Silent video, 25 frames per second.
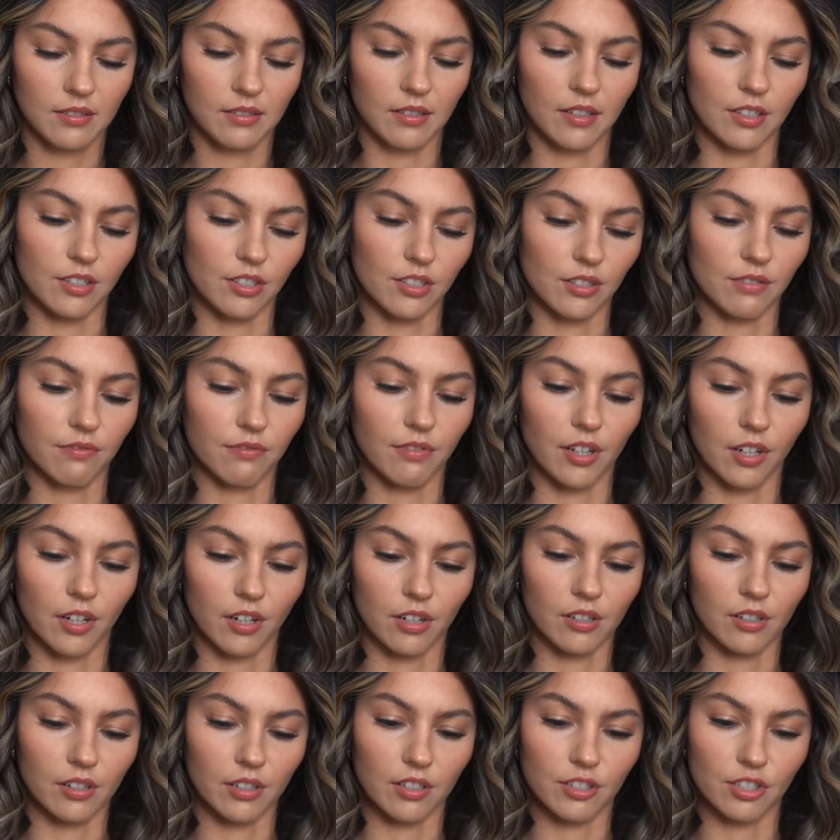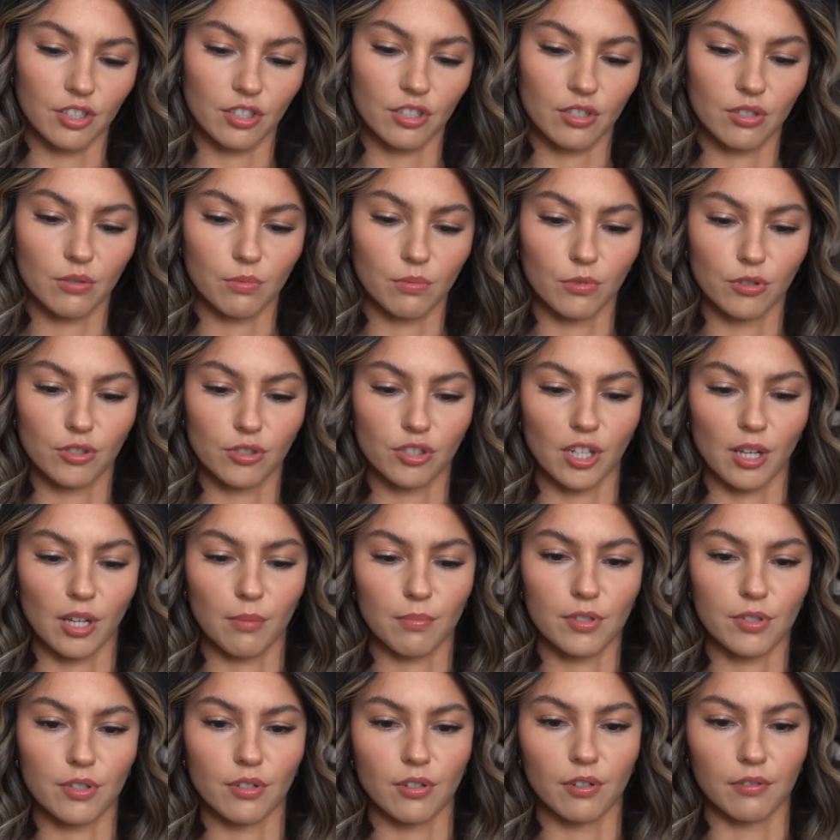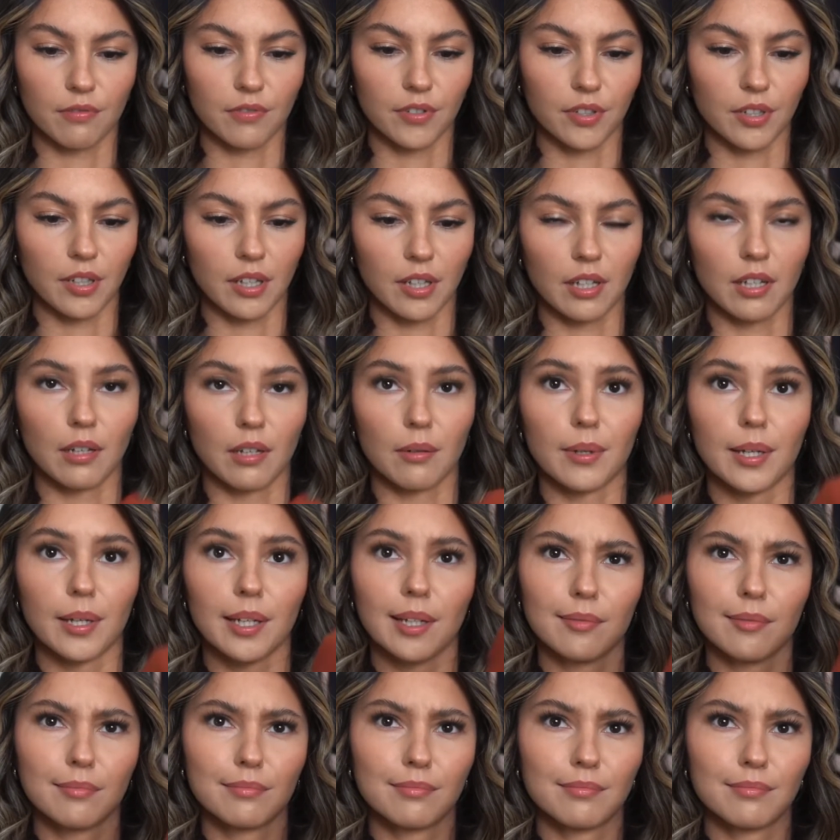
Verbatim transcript: I just figured it just will shape to your foot anyway.